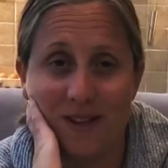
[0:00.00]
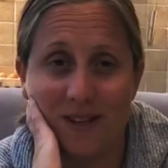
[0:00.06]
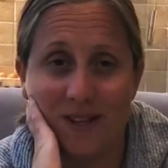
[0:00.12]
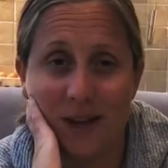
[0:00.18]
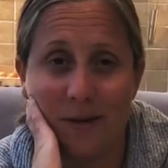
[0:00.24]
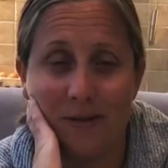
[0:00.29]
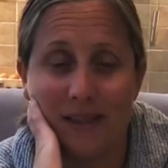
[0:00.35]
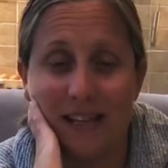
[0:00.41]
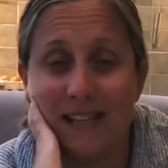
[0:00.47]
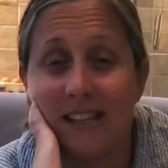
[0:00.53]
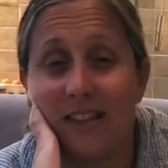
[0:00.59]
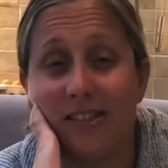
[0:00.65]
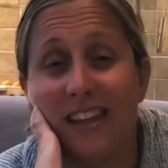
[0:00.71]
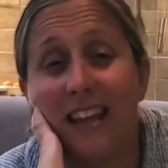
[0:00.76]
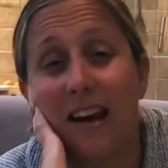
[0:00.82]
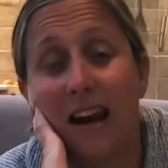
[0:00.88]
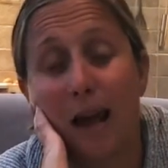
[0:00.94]
So there's
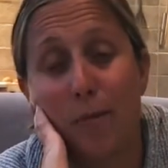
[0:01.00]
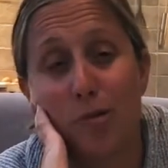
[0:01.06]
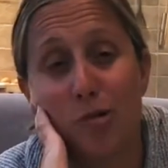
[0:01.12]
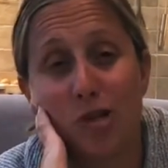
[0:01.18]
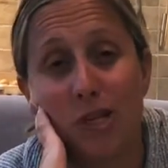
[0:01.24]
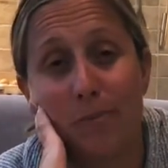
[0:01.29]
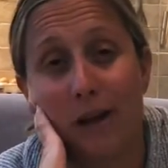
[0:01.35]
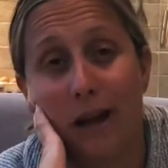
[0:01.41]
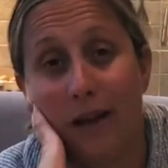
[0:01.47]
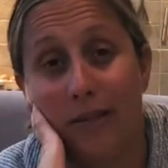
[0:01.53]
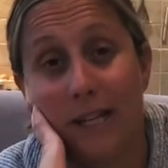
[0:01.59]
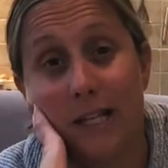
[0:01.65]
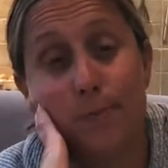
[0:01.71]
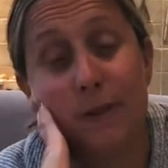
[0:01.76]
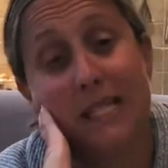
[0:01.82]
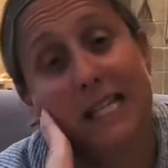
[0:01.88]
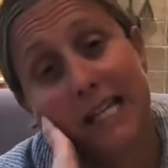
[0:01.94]
nothing glamorous about this
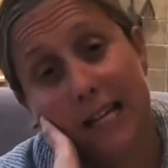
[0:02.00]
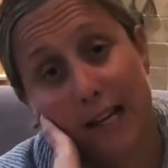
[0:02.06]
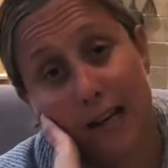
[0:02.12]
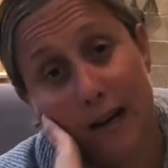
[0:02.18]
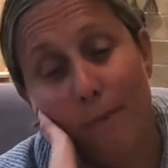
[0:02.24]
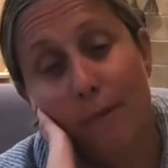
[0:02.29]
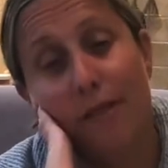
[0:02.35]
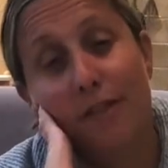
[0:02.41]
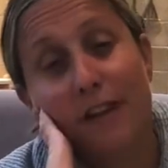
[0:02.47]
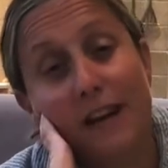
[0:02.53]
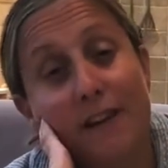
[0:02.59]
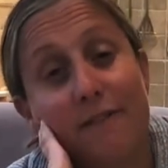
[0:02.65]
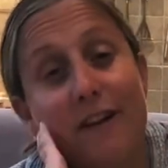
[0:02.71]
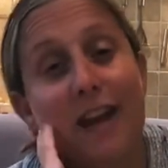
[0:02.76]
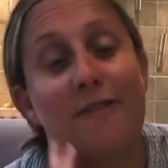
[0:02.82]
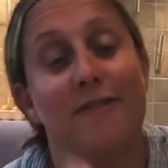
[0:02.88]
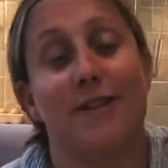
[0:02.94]
particular monthly
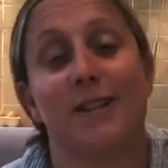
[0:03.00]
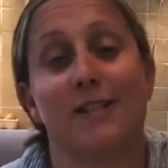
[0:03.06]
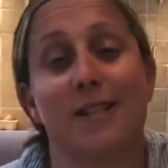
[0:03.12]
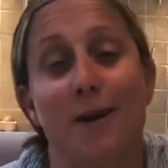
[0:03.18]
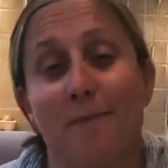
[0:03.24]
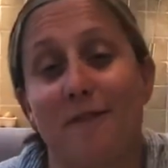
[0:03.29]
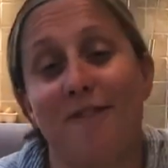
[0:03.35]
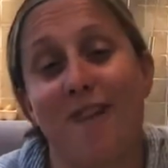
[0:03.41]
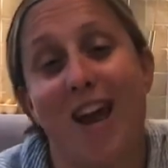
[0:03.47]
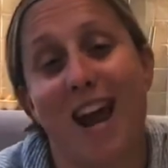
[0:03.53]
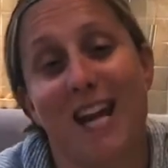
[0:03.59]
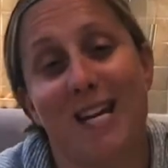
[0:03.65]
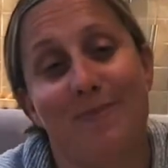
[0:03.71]
favourites, I'm afraid.